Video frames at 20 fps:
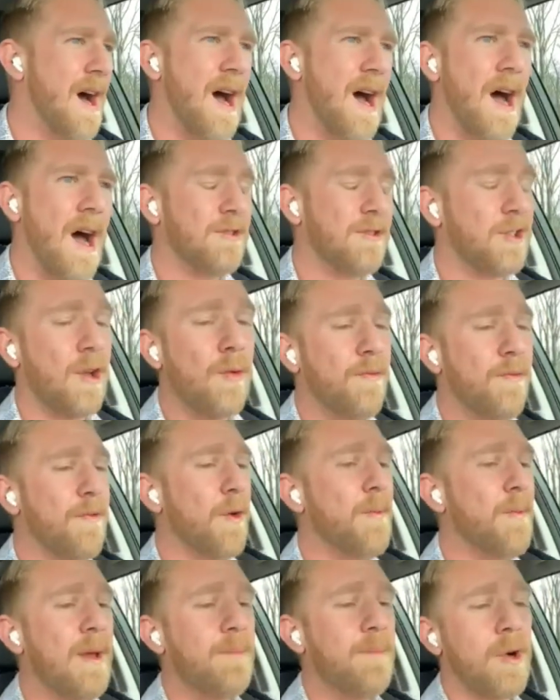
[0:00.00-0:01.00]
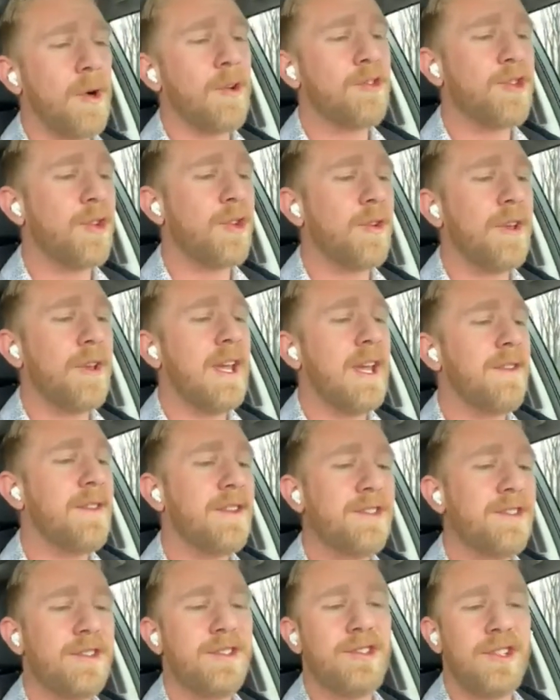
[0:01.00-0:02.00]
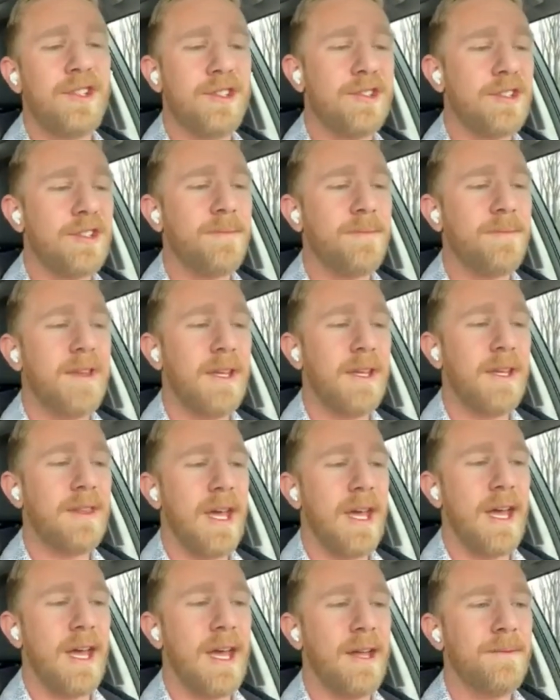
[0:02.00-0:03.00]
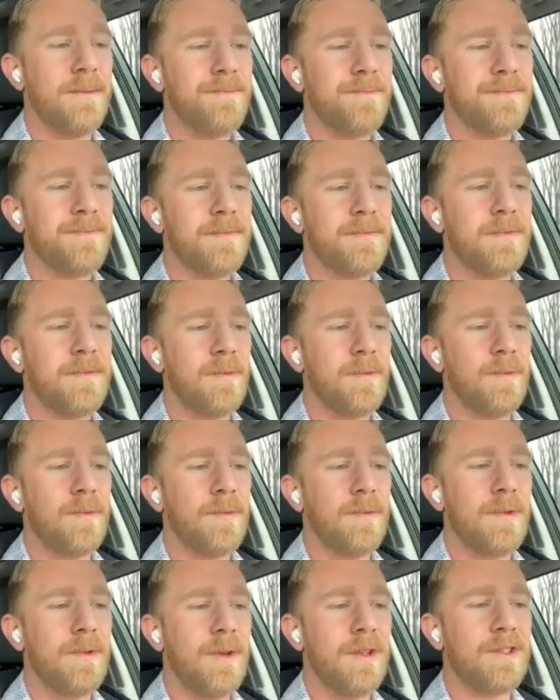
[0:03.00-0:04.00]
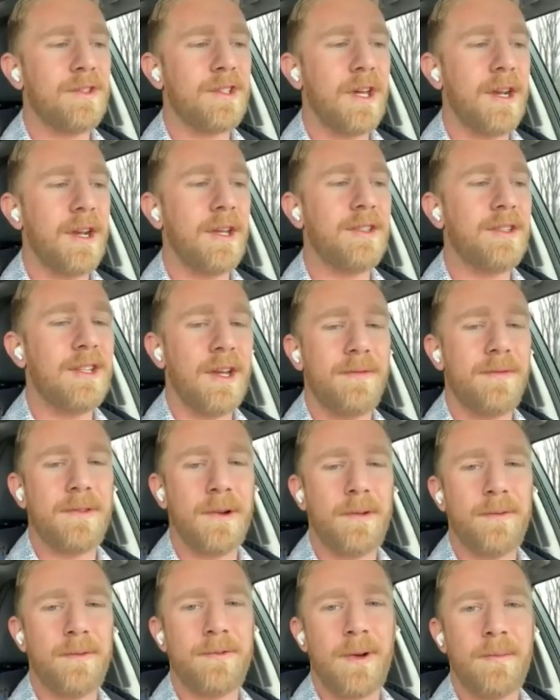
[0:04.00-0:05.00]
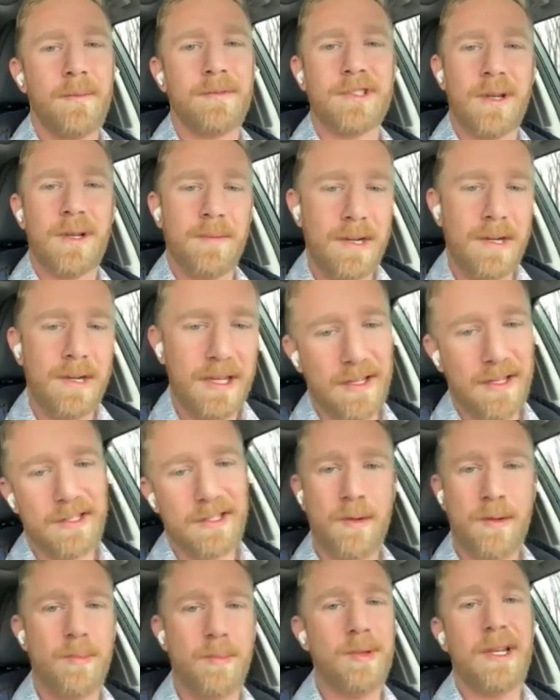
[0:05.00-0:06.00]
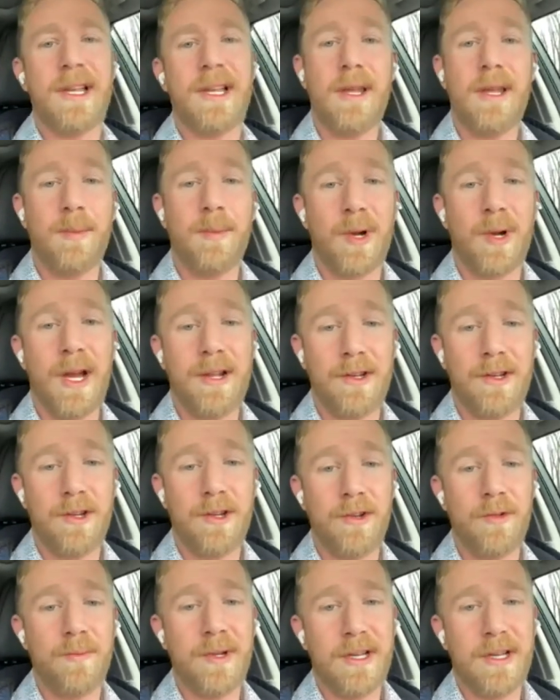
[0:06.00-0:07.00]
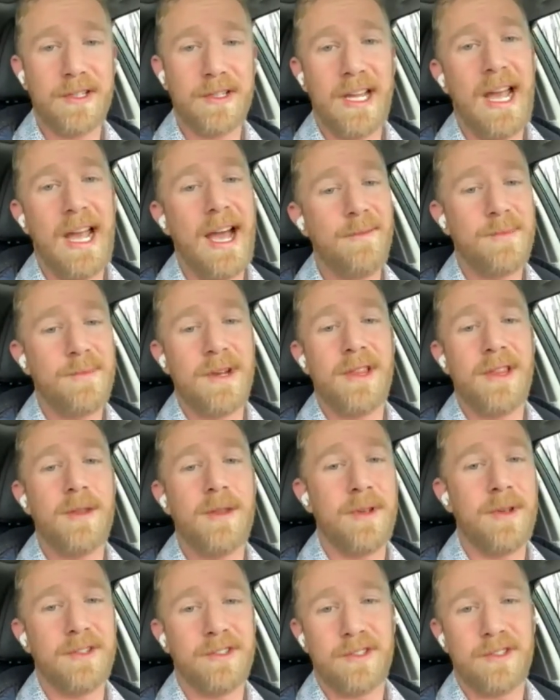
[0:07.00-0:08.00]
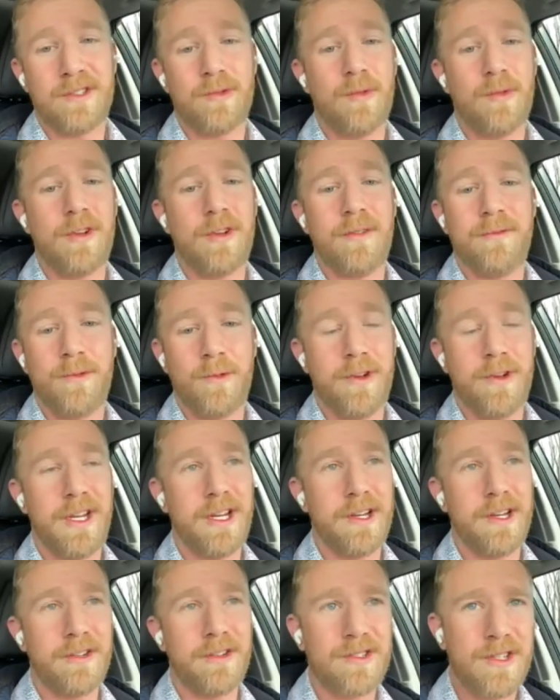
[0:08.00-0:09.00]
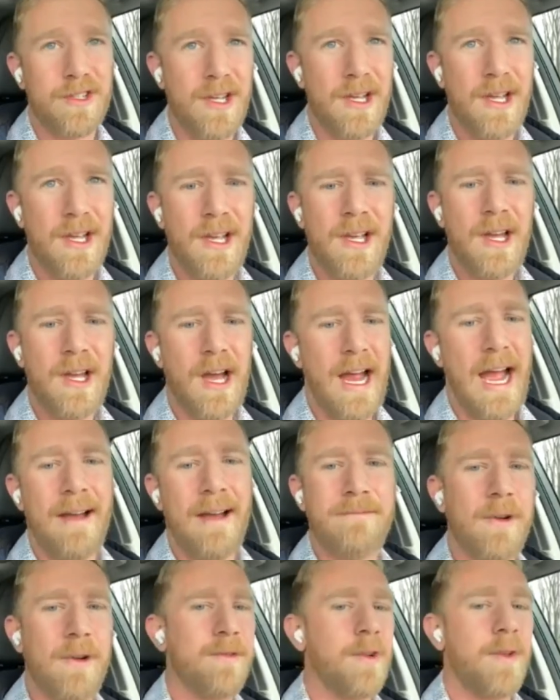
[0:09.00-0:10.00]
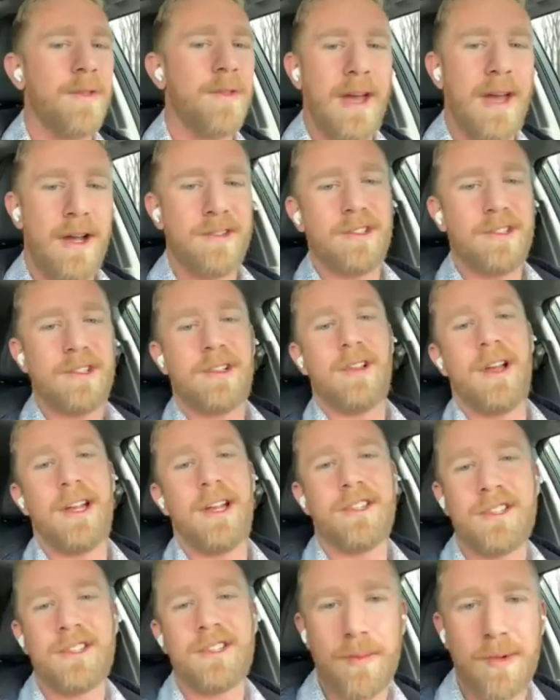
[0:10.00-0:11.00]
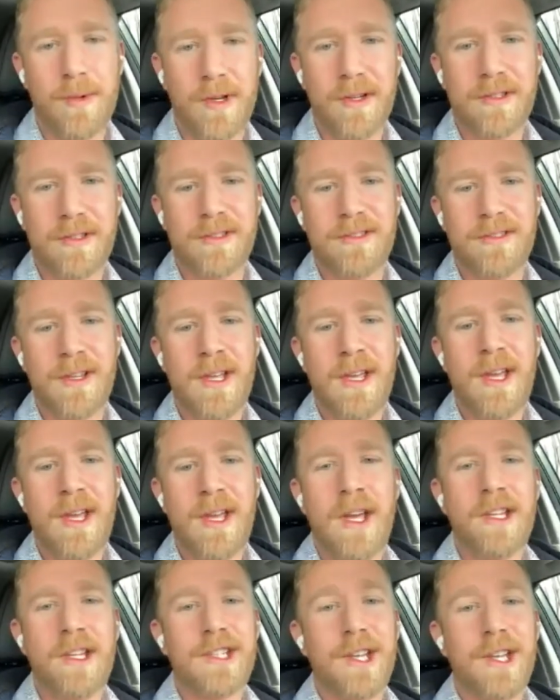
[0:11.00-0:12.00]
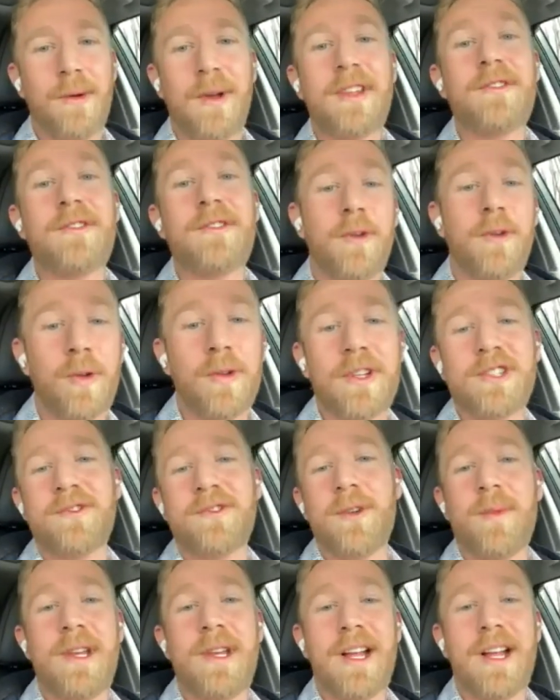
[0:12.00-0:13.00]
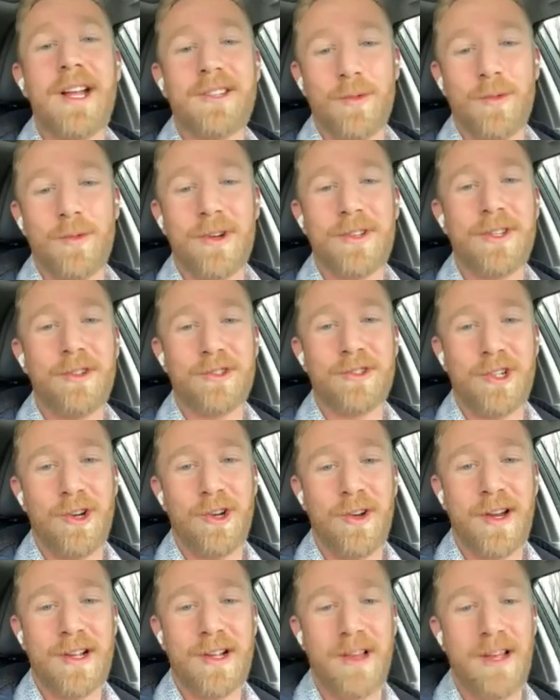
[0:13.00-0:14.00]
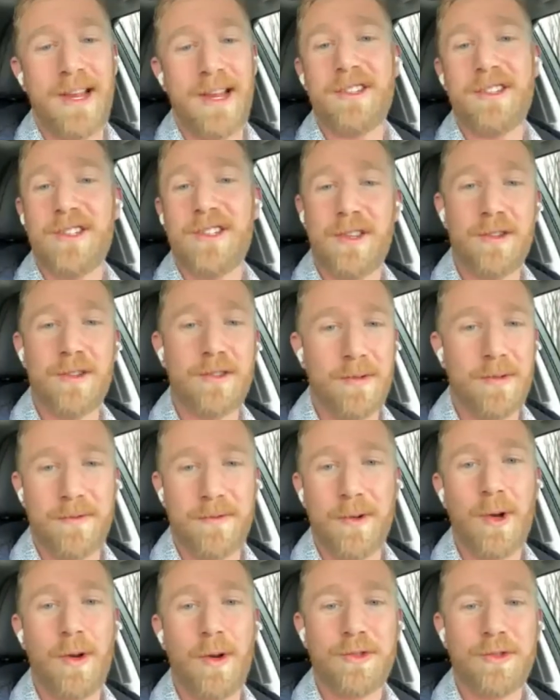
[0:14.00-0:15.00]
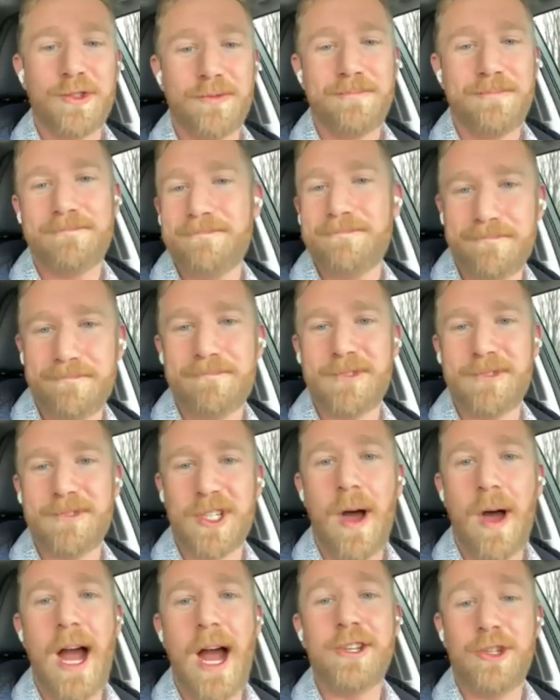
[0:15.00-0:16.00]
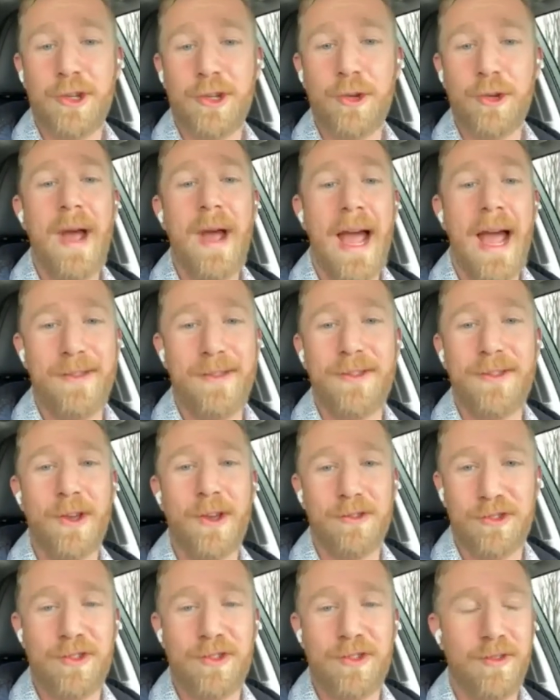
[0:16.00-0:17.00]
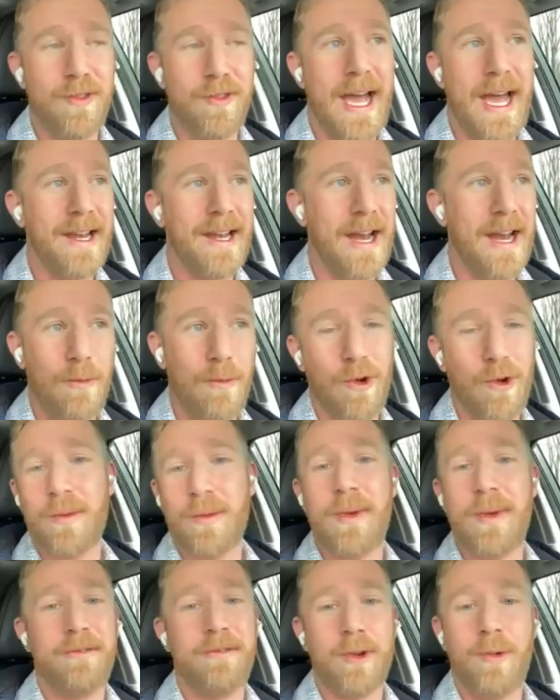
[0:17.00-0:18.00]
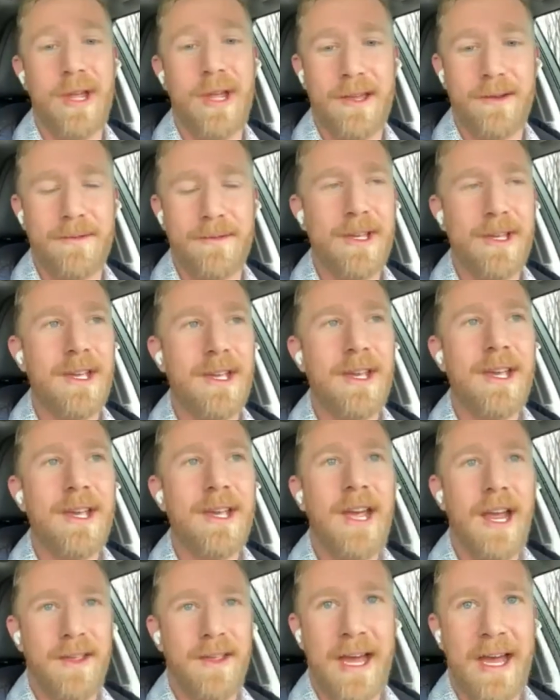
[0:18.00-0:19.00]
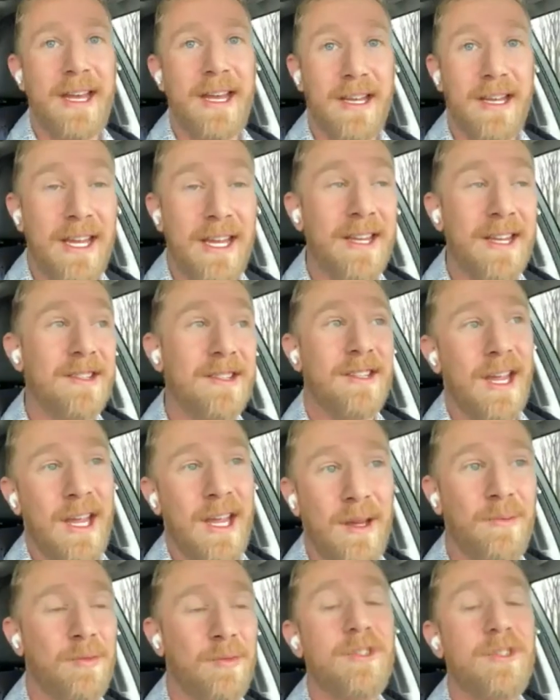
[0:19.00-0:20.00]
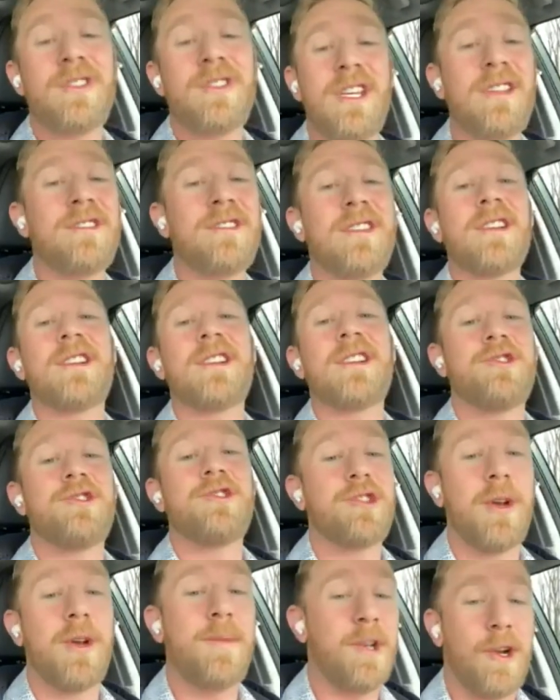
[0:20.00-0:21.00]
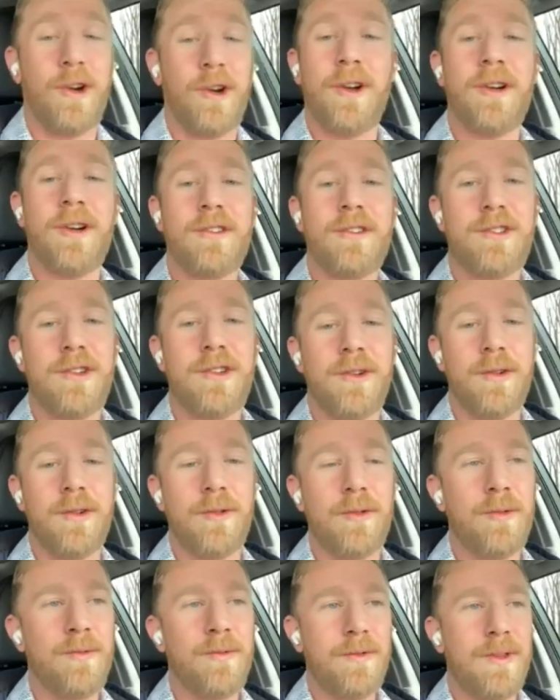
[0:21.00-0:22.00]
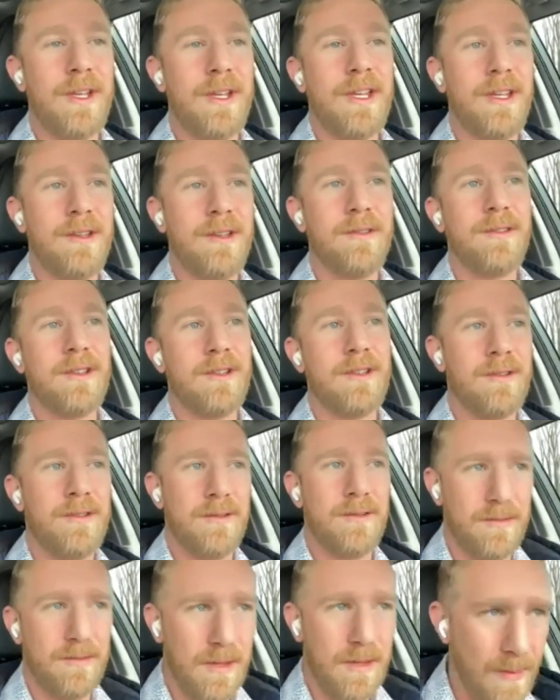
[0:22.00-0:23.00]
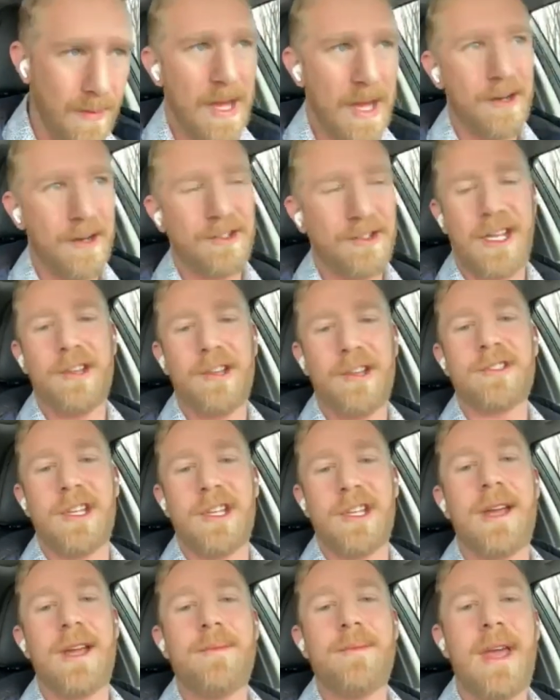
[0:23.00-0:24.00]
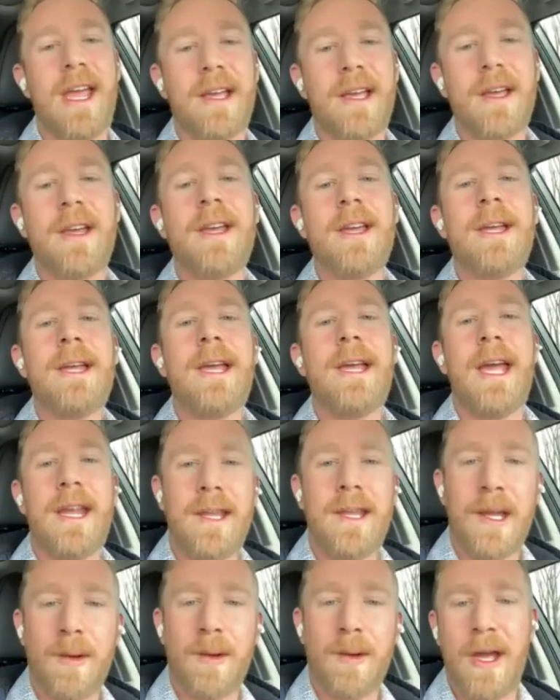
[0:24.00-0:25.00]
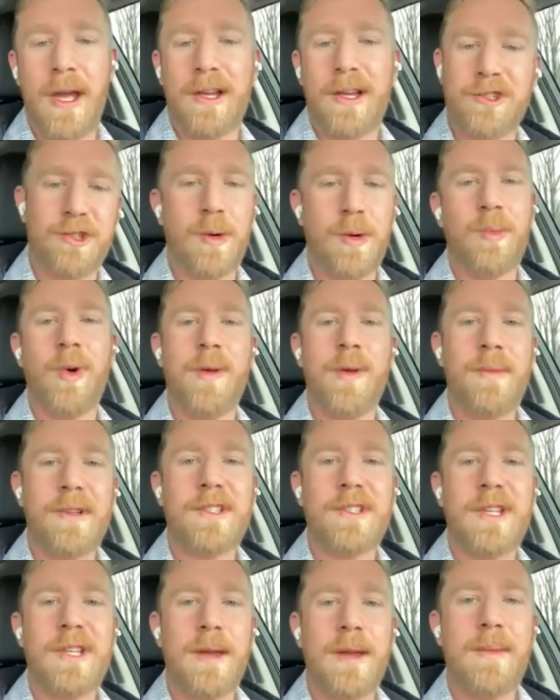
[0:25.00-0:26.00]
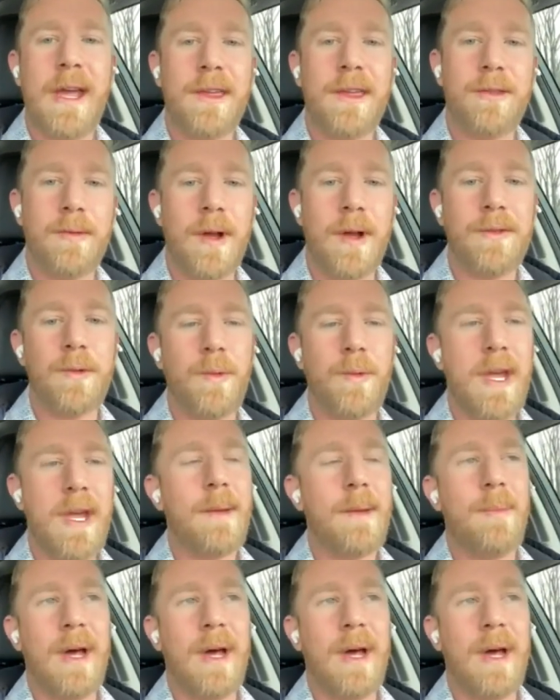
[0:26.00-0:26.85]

So for me personally, and this is just something that is going to differ from somebody that's completely brand new, because I have been in the business going on 4 years. I have over 1,000 clients in the books. So it's foolish for me not to work those current clients and those referrals. So I do add those to that, and I work them every week. And that is a decent contributor to the amount of sales that I make and the extra appointments that I make throughout the week.